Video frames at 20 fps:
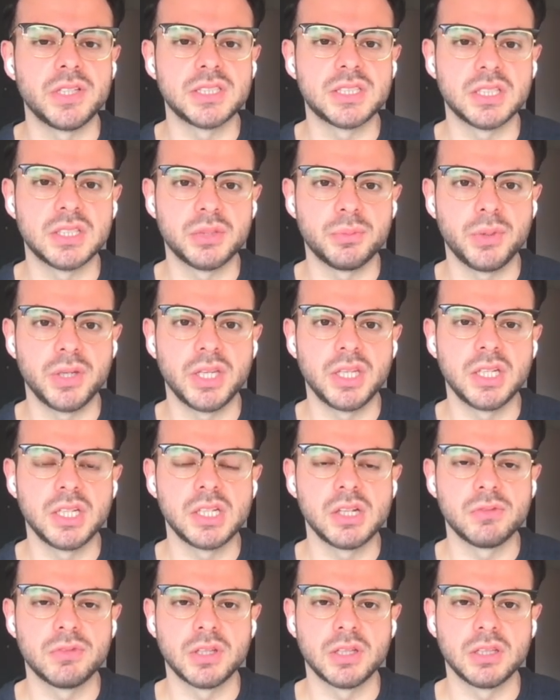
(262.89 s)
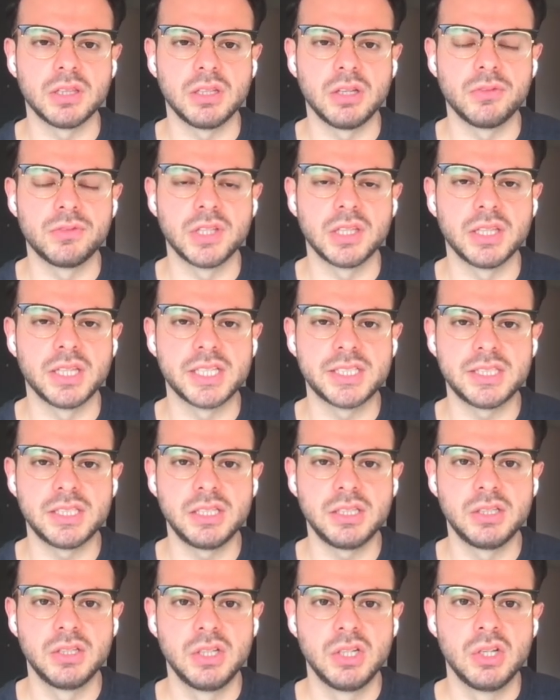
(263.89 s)
activities at the beginning of the
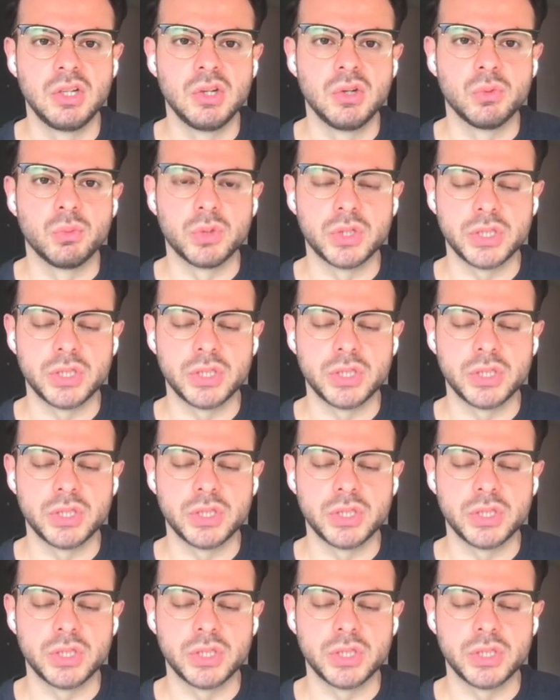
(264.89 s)
lesson,